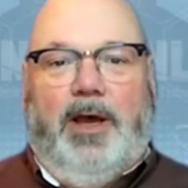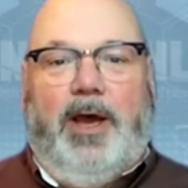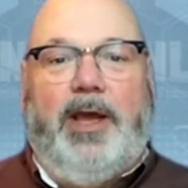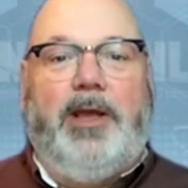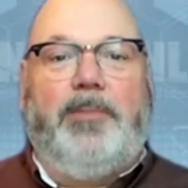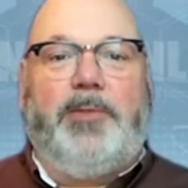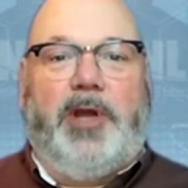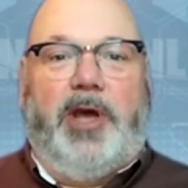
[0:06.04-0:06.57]
Hi,
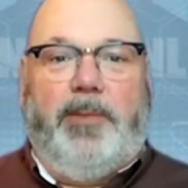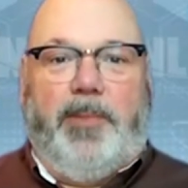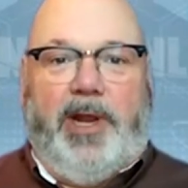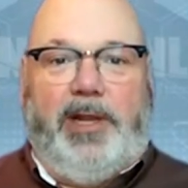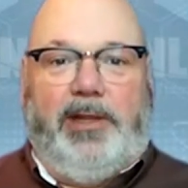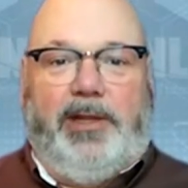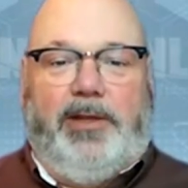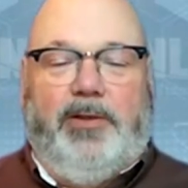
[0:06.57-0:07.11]
I'm Don
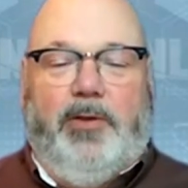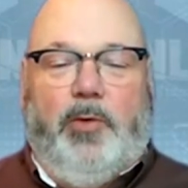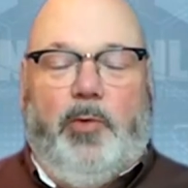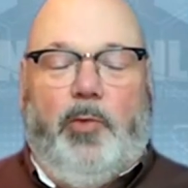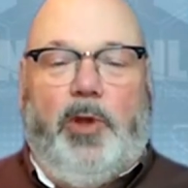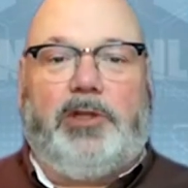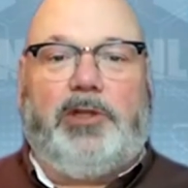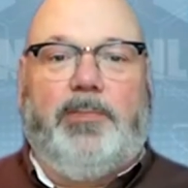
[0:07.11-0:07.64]
Miley.
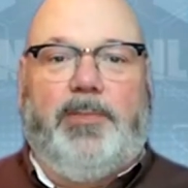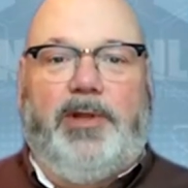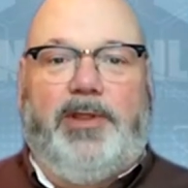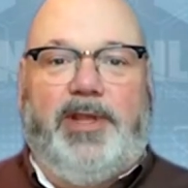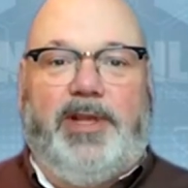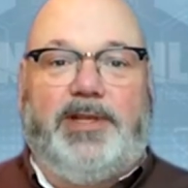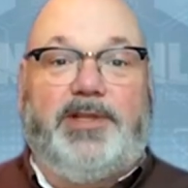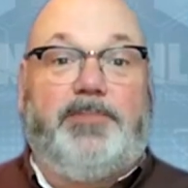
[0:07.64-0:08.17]
Welcome to
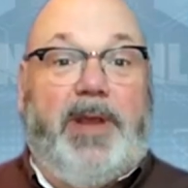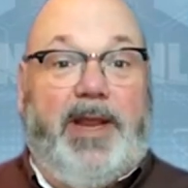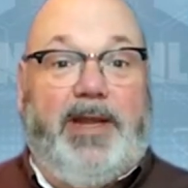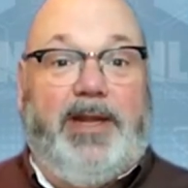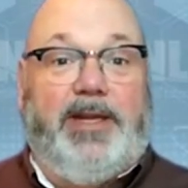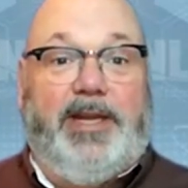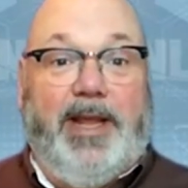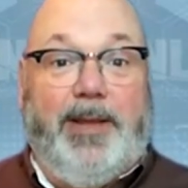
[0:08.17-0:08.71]
this
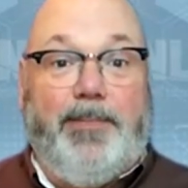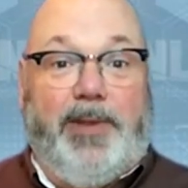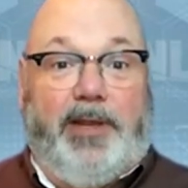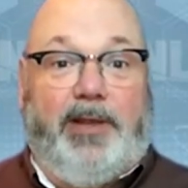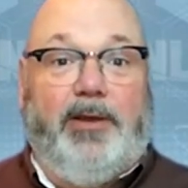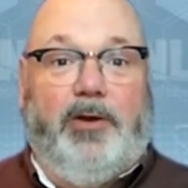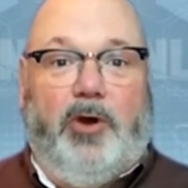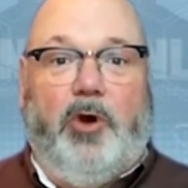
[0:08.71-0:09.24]

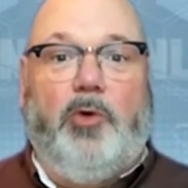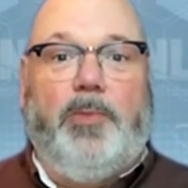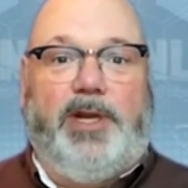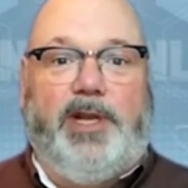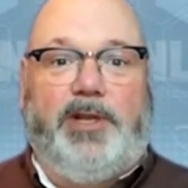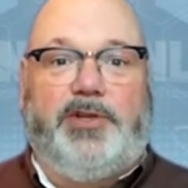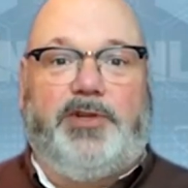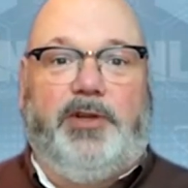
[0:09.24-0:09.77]
pandemic home
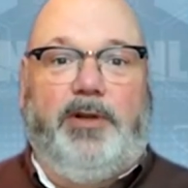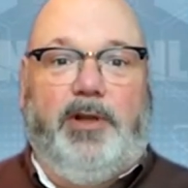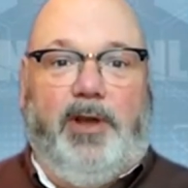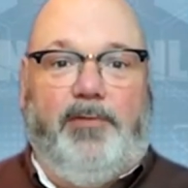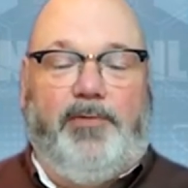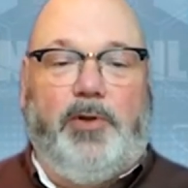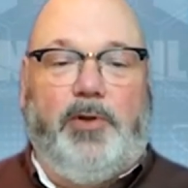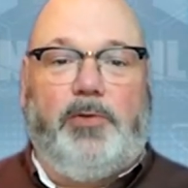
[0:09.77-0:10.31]
edition
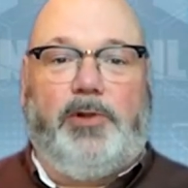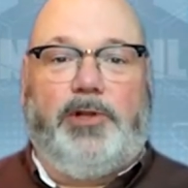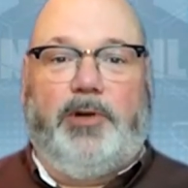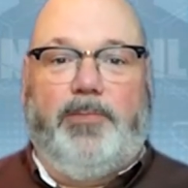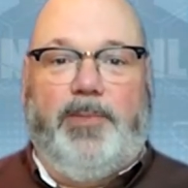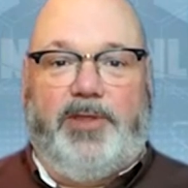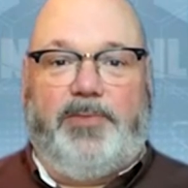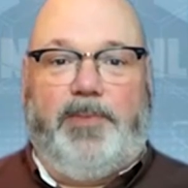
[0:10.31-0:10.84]
of Nuclear
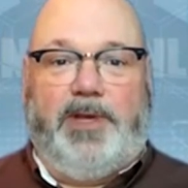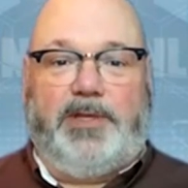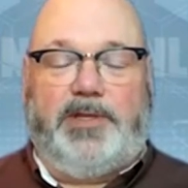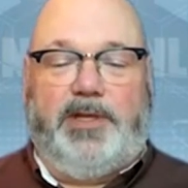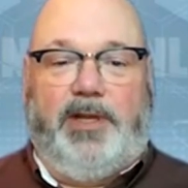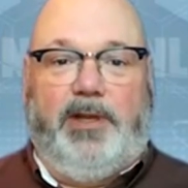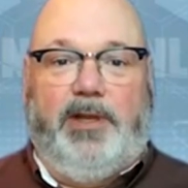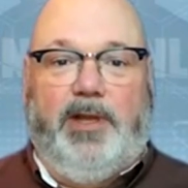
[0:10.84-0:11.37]

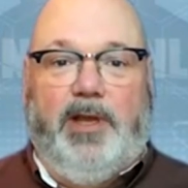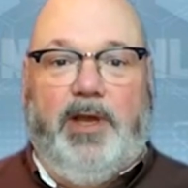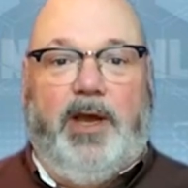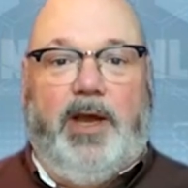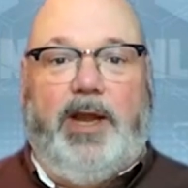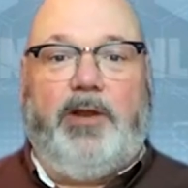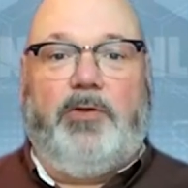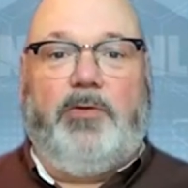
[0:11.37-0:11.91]
Myth-Busting,
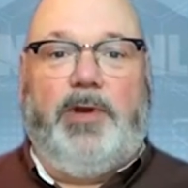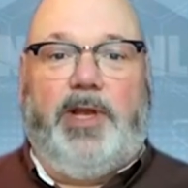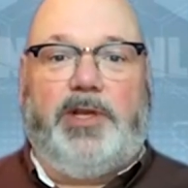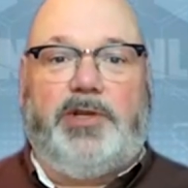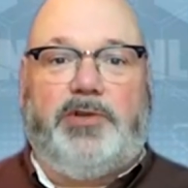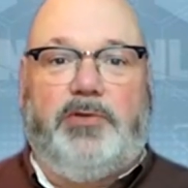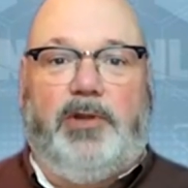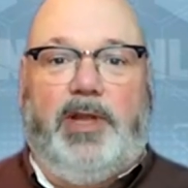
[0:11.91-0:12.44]
Idaho
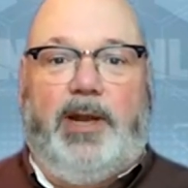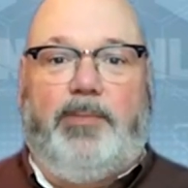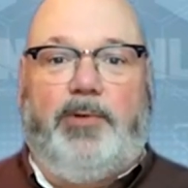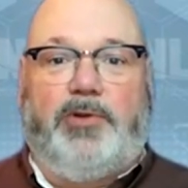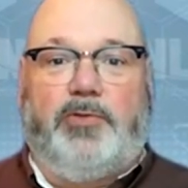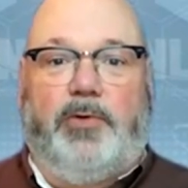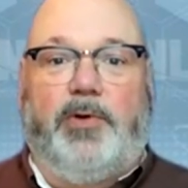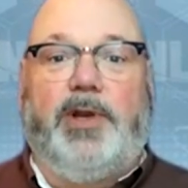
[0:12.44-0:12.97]
National
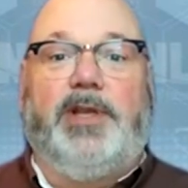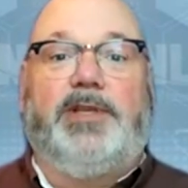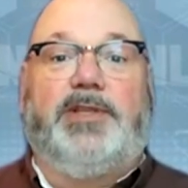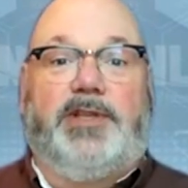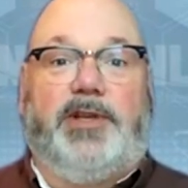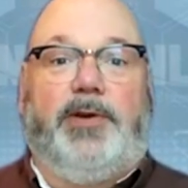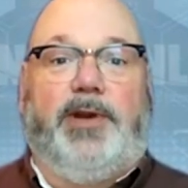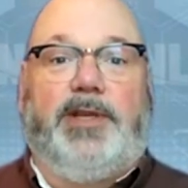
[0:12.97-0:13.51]
Laboratories
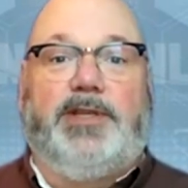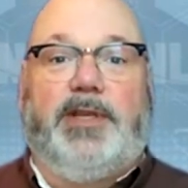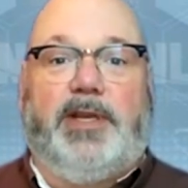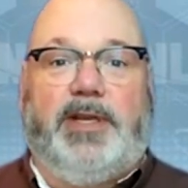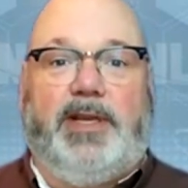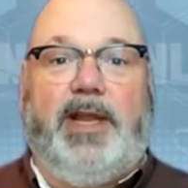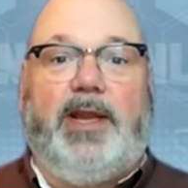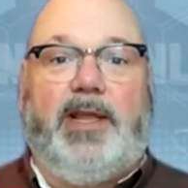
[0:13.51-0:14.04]
series
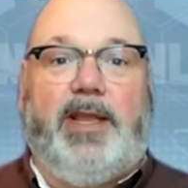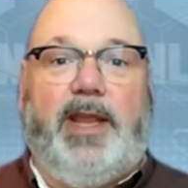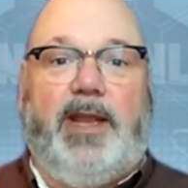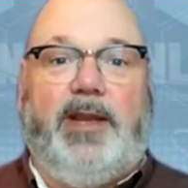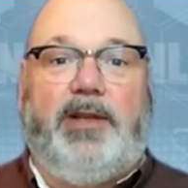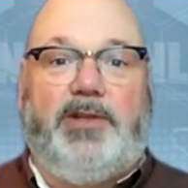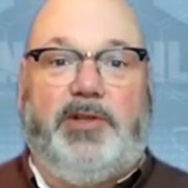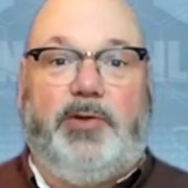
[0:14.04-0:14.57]

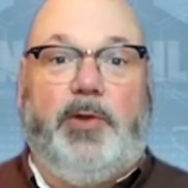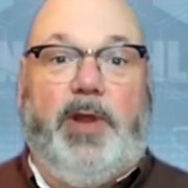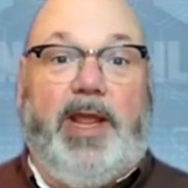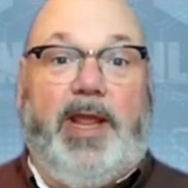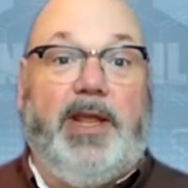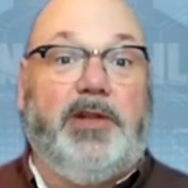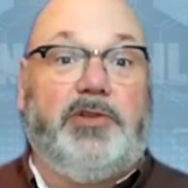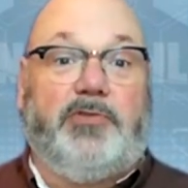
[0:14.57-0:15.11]
dedicated to
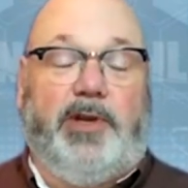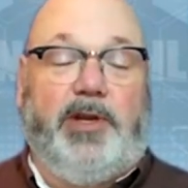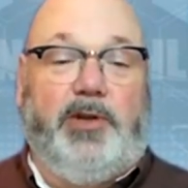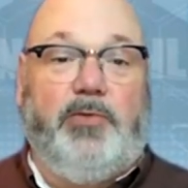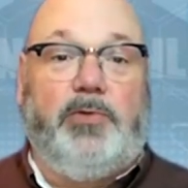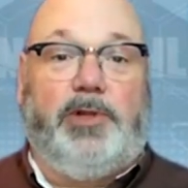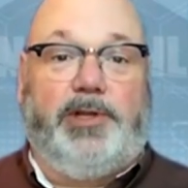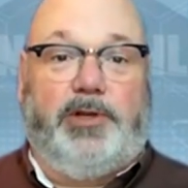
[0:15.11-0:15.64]
answering
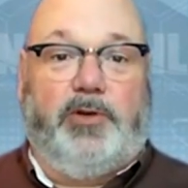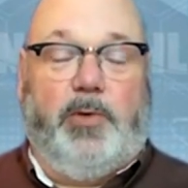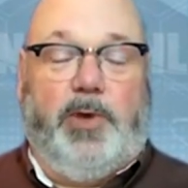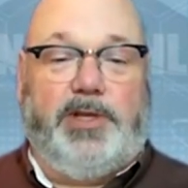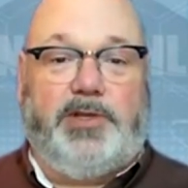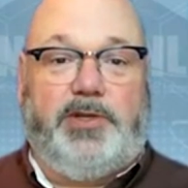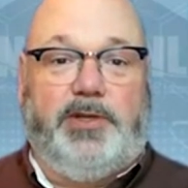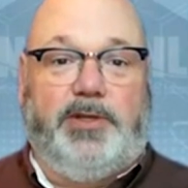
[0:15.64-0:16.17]
nuclear
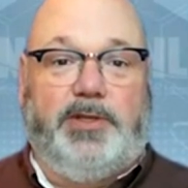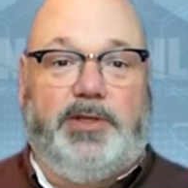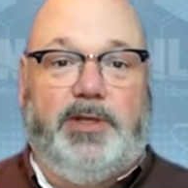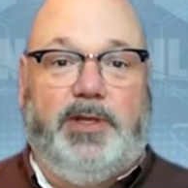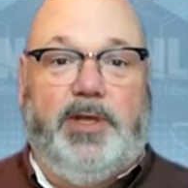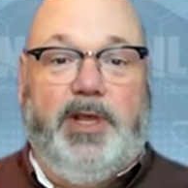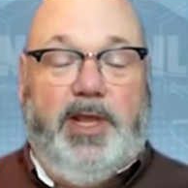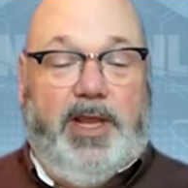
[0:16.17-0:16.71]
questions.